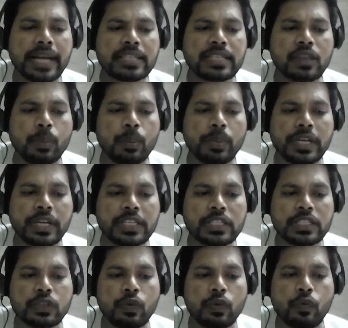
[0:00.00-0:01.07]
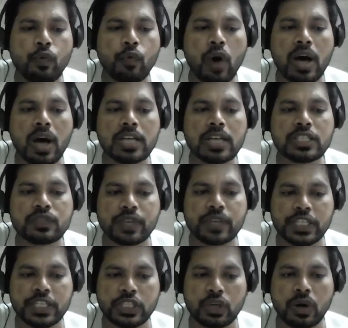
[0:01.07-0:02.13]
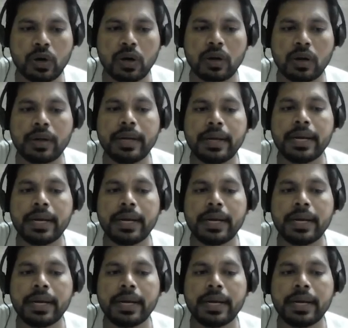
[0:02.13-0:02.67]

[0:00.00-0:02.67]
example is phosphestrol.